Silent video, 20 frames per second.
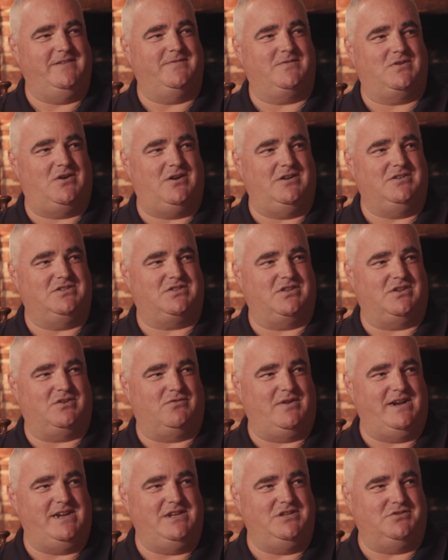gift cards to the
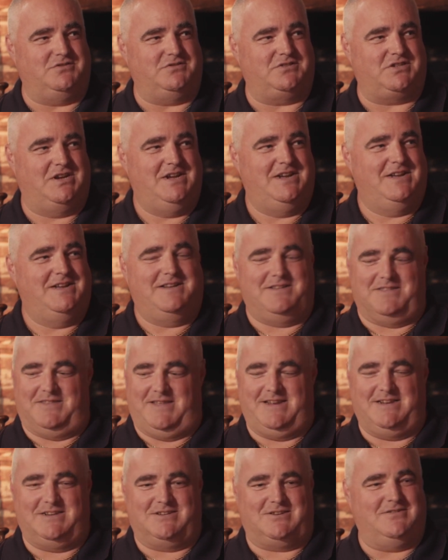Rangers.
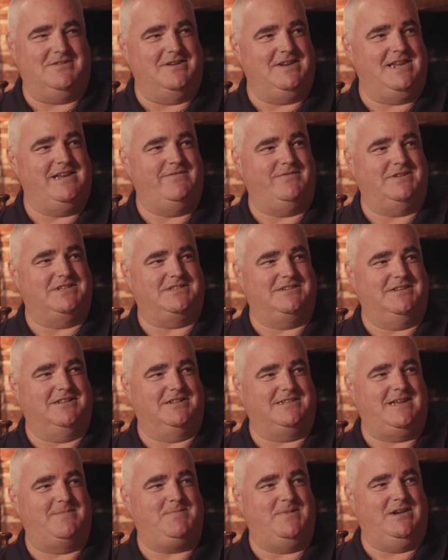They in turn gave us
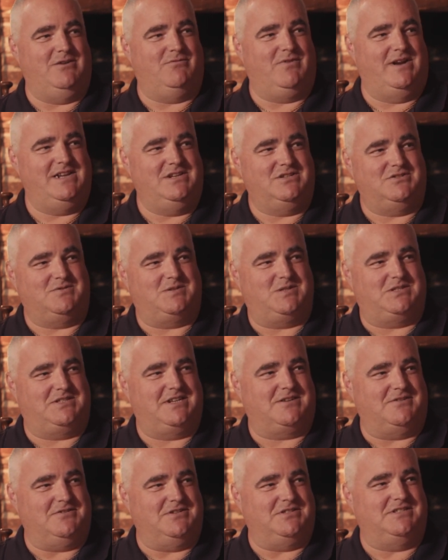little Deputy Ranger
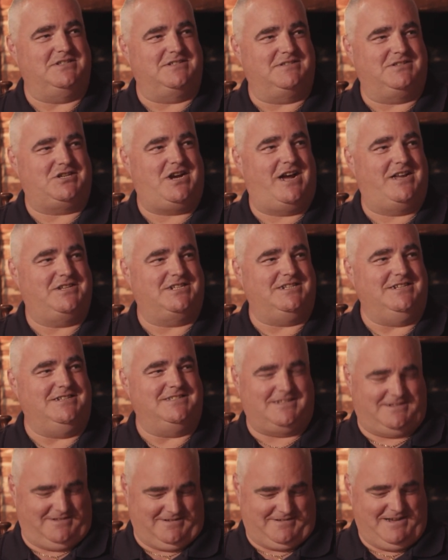stickers as
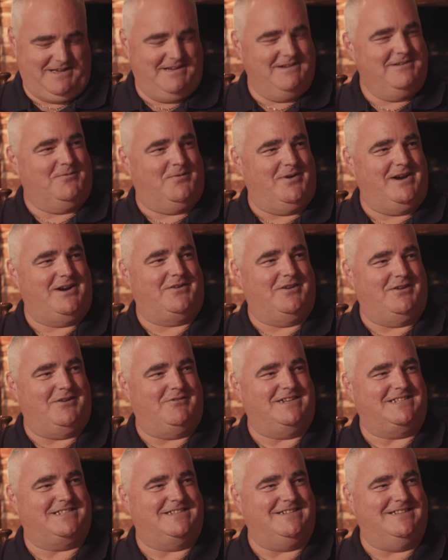tchotchkes to wear for the
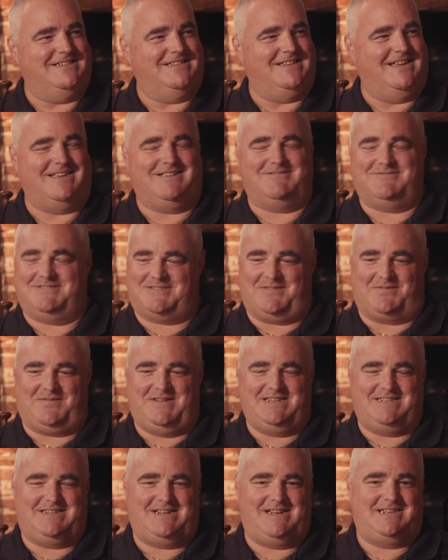rest of the day. It was a
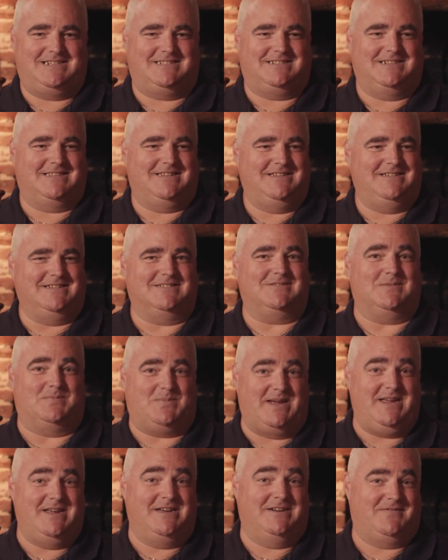fantastic thing. So
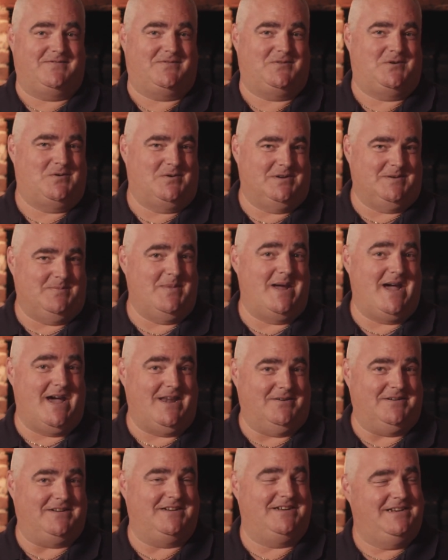paying it forward
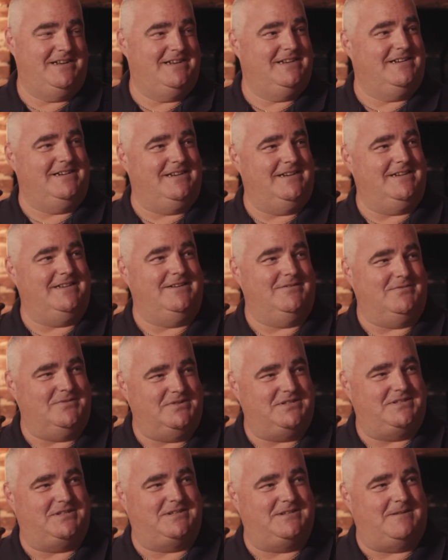mattered. And it
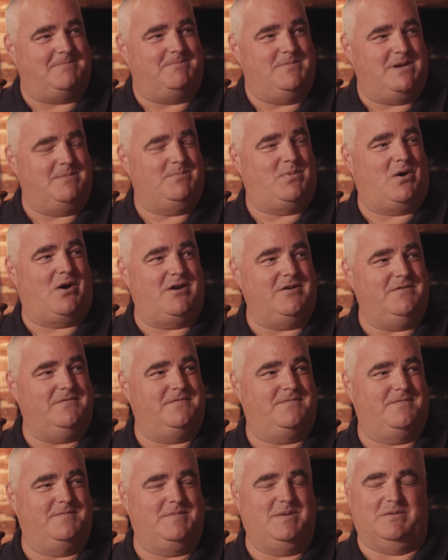was a big part
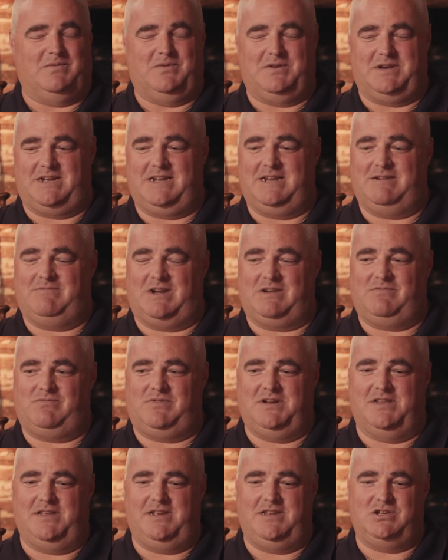of what I
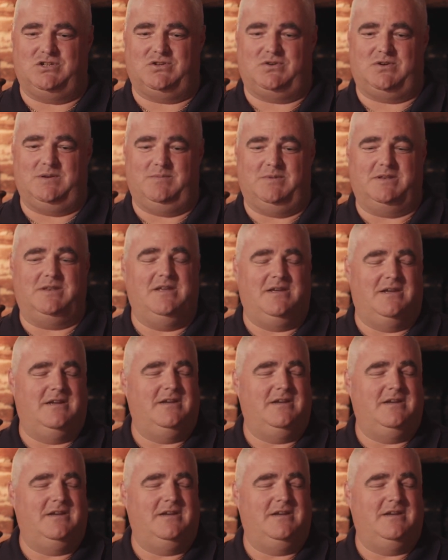really enjoyed. But